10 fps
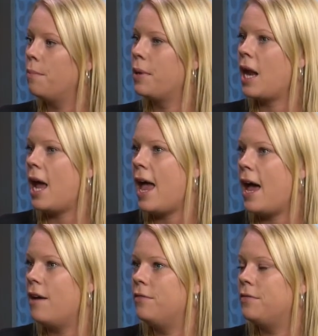But I
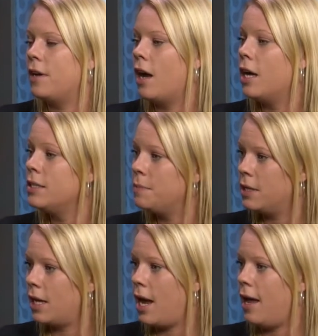have a
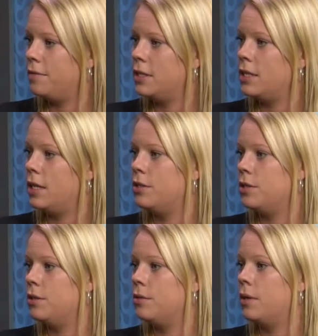husband that I have to tend
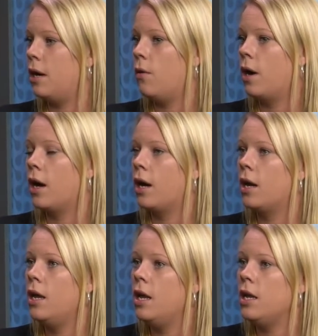to. Or,
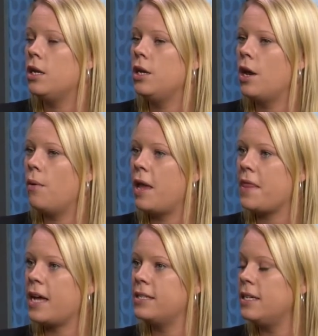you know,
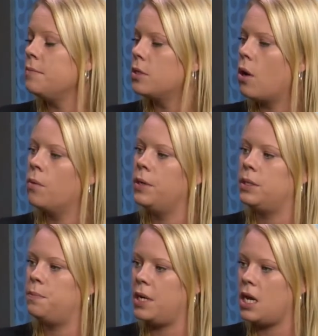and that seems to
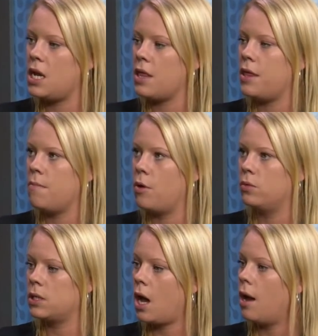always be the
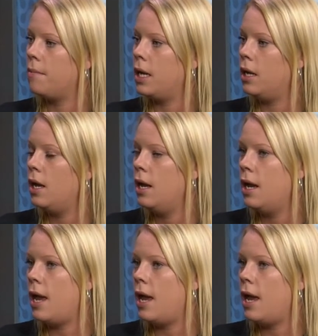most common.